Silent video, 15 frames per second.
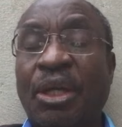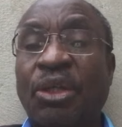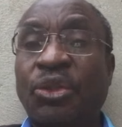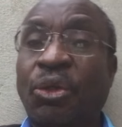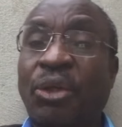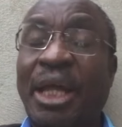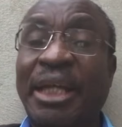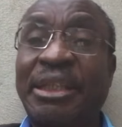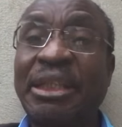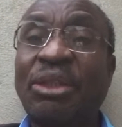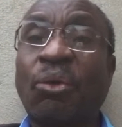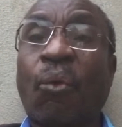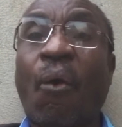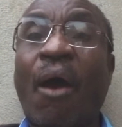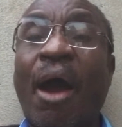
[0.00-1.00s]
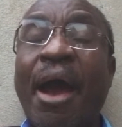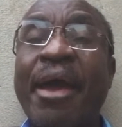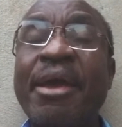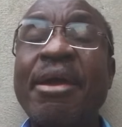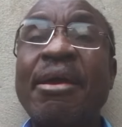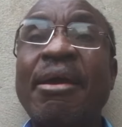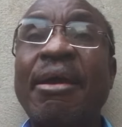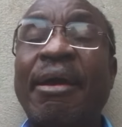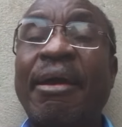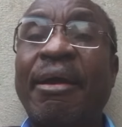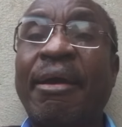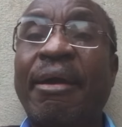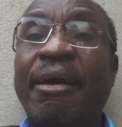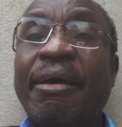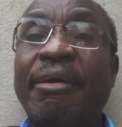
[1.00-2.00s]
So that is why
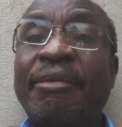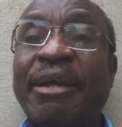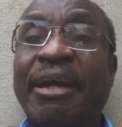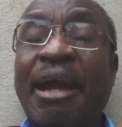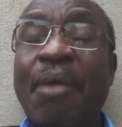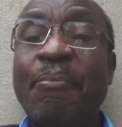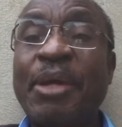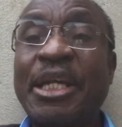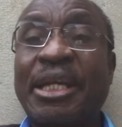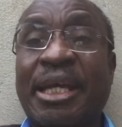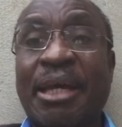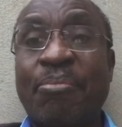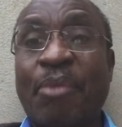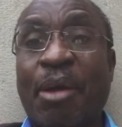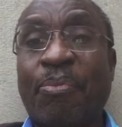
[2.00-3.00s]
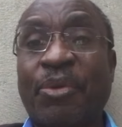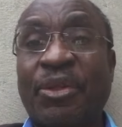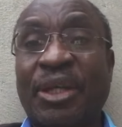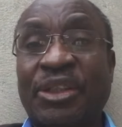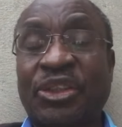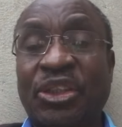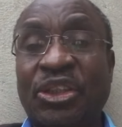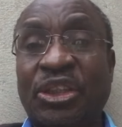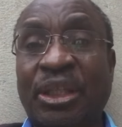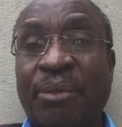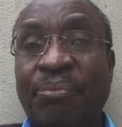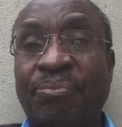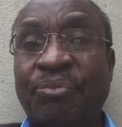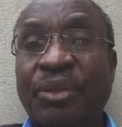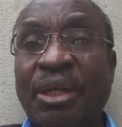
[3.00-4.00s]
the government came up with a
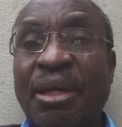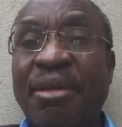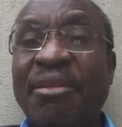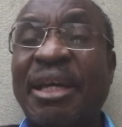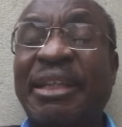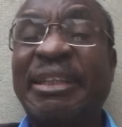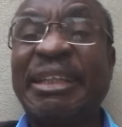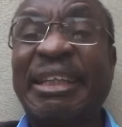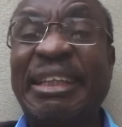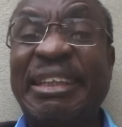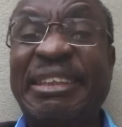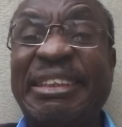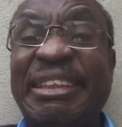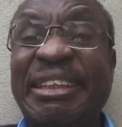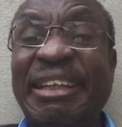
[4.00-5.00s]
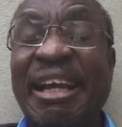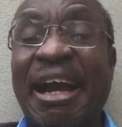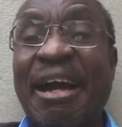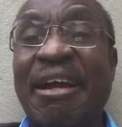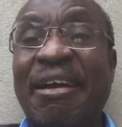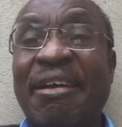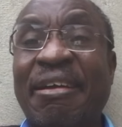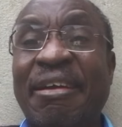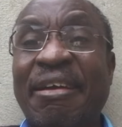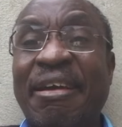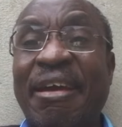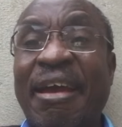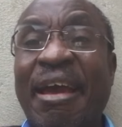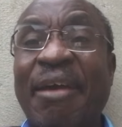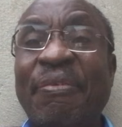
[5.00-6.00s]
system that each year,
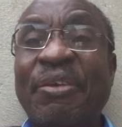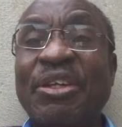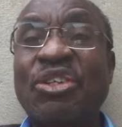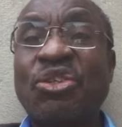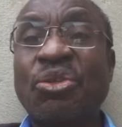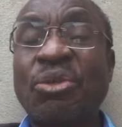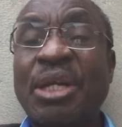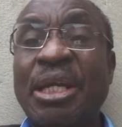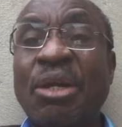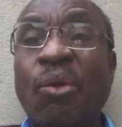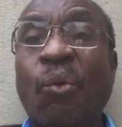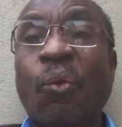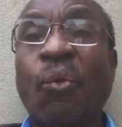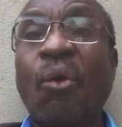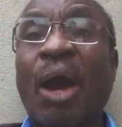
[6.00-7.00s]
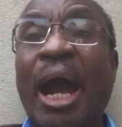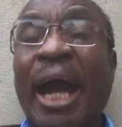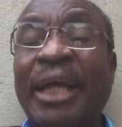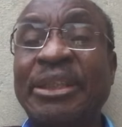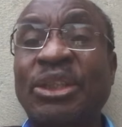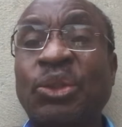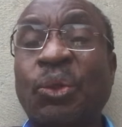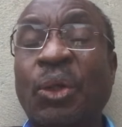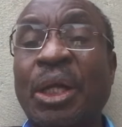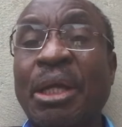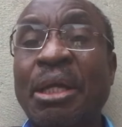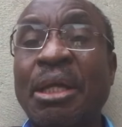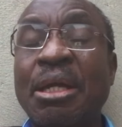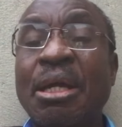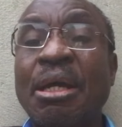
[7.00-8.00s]
every student who has to
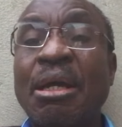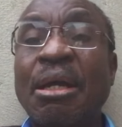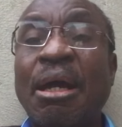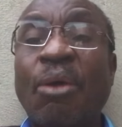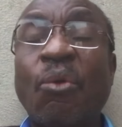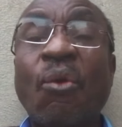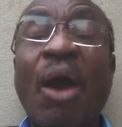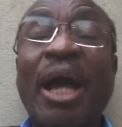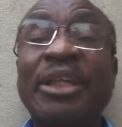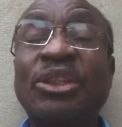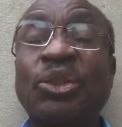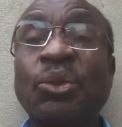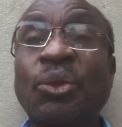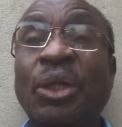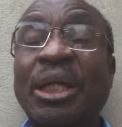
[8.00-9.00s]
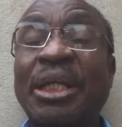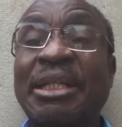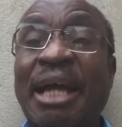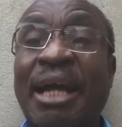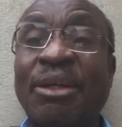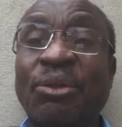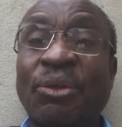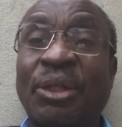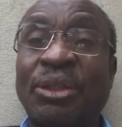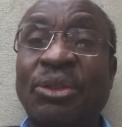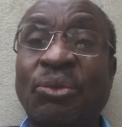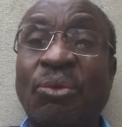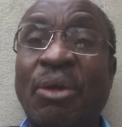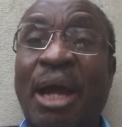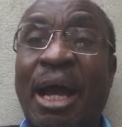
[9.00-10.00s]
re, who has to return to the
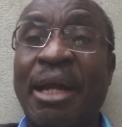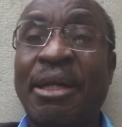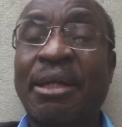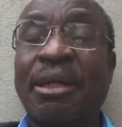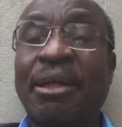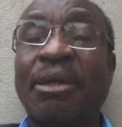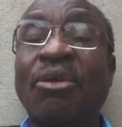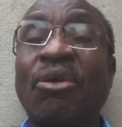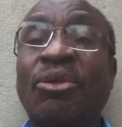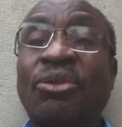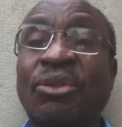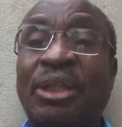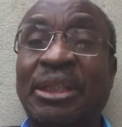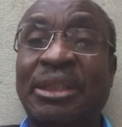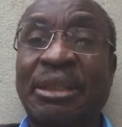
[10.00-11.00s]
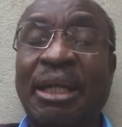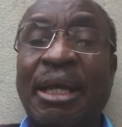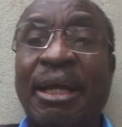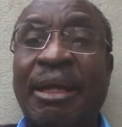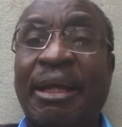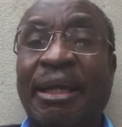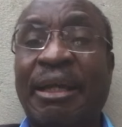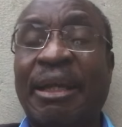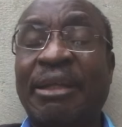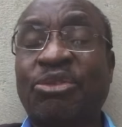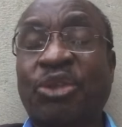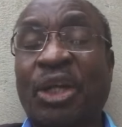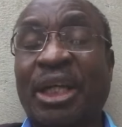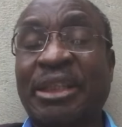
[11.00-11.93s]
school and uh, go to this, let, us for